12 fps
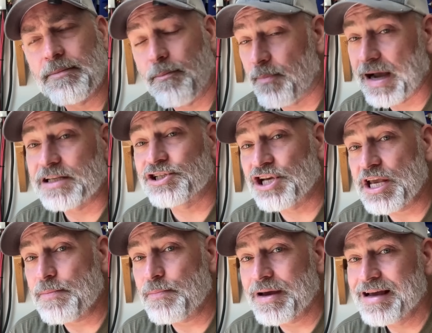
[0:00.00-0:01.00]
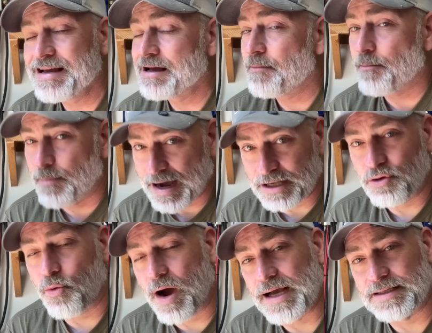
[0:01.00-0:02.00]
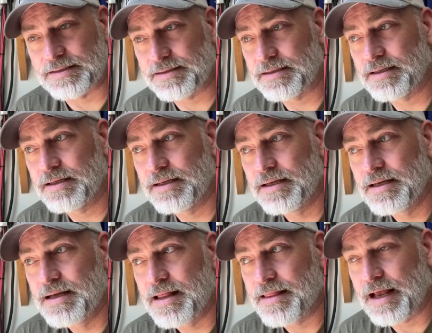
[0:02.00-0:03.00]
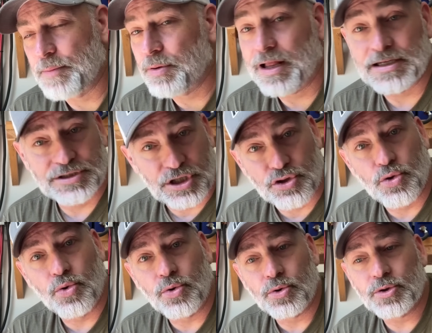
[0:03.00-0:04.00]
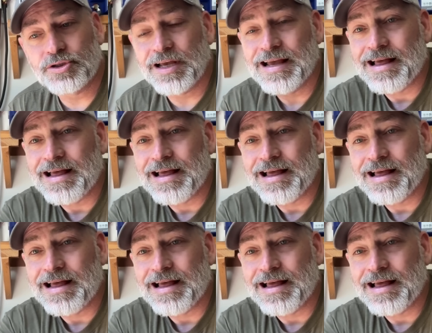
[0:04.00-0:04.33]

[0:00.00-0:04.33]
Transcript: Buy cheap, buy twice. That applies to tools.